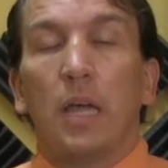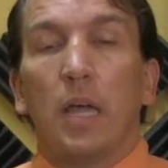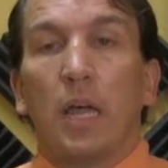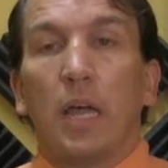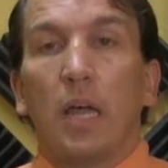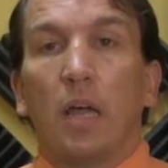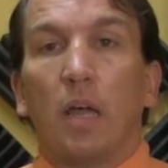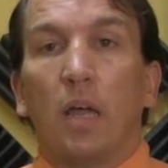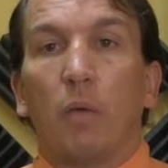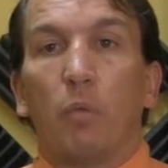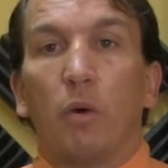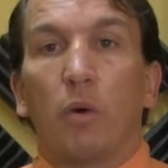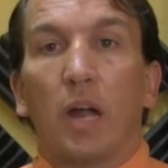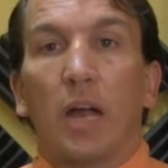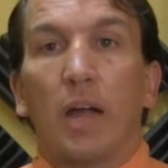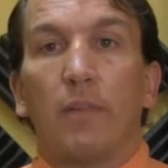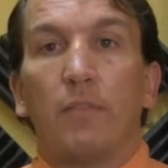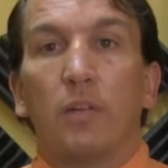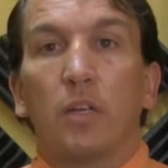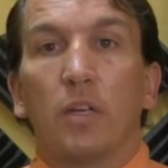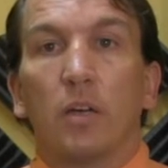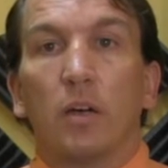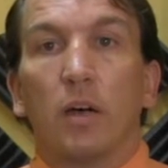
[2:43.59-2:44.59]
and we're
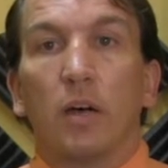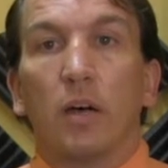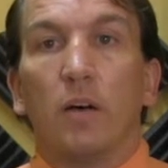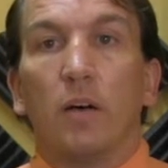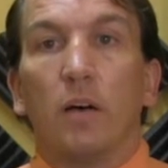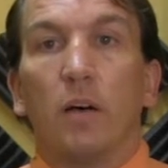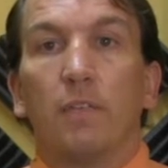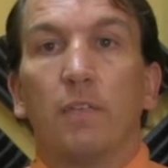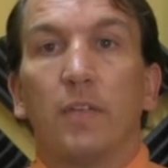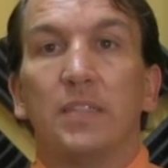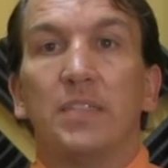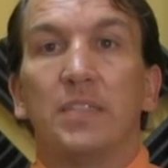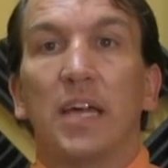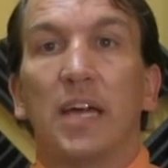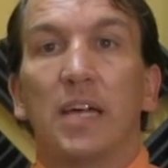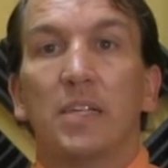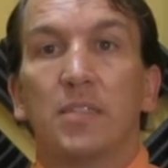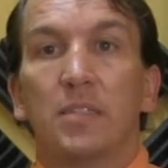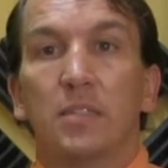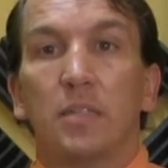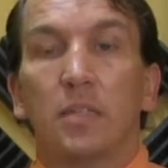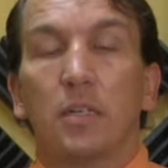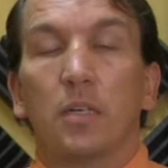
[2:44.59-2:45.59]
having a
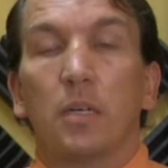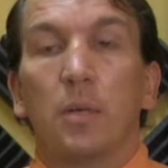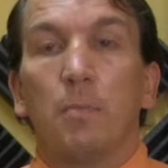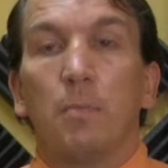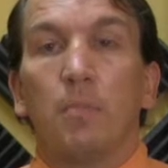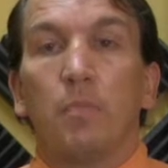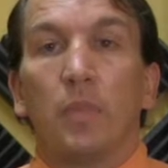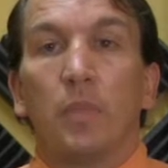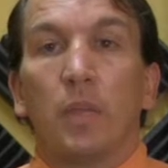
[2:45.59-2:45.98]
fantastic